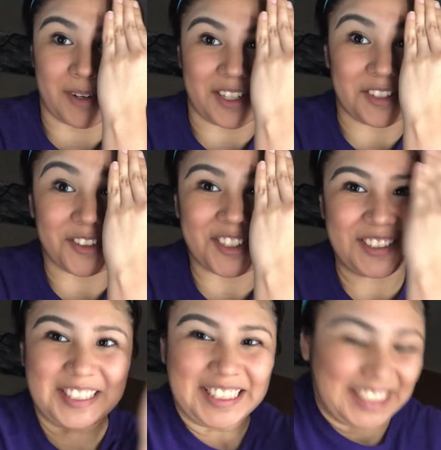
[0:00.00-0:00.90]
used to
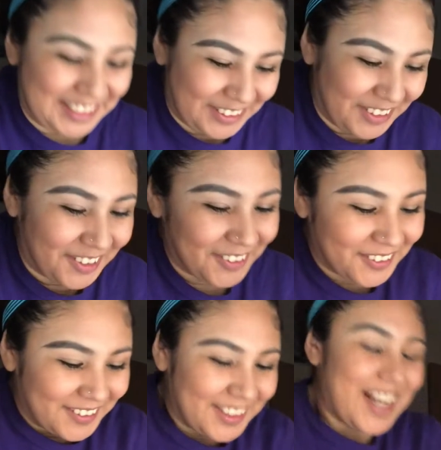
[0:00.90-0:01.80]
it. I don't
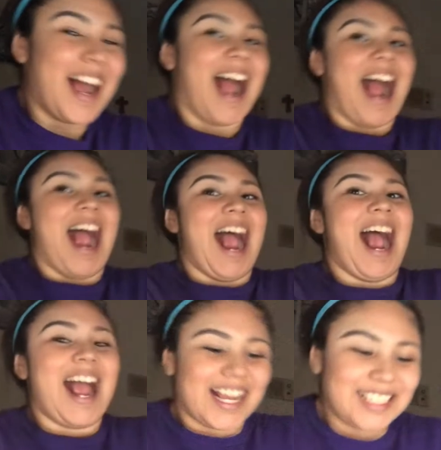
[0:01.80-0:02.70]

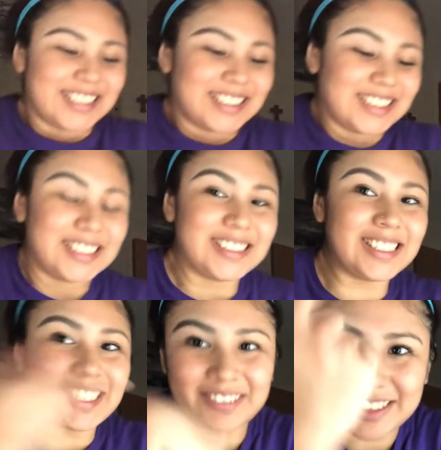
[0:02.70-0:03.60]
know.
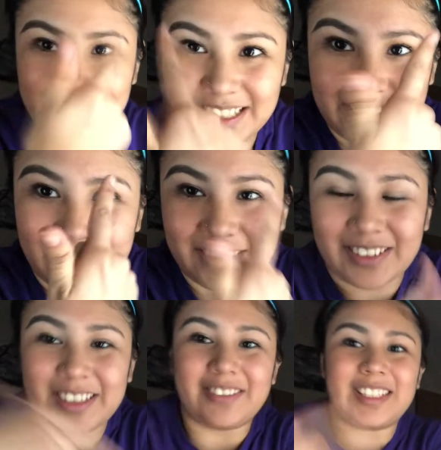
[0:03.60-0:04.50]
Okay, we'll see how the other
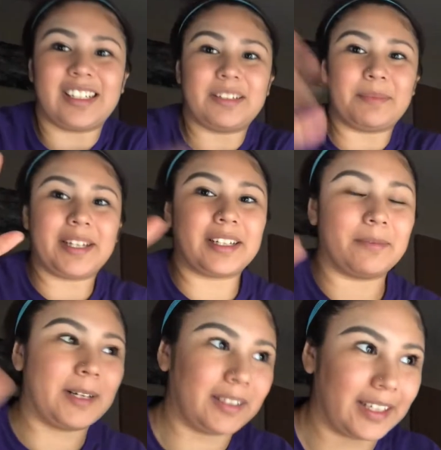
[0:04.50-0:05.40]
one comes out. It might come
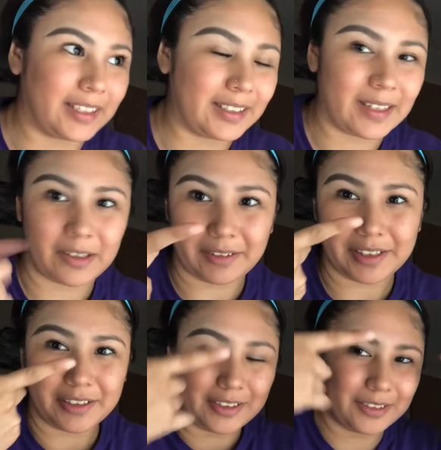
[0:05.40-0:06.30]
out like, you know how when
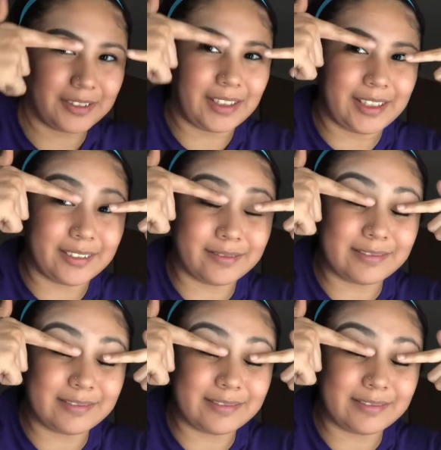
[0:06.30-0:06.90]
you do like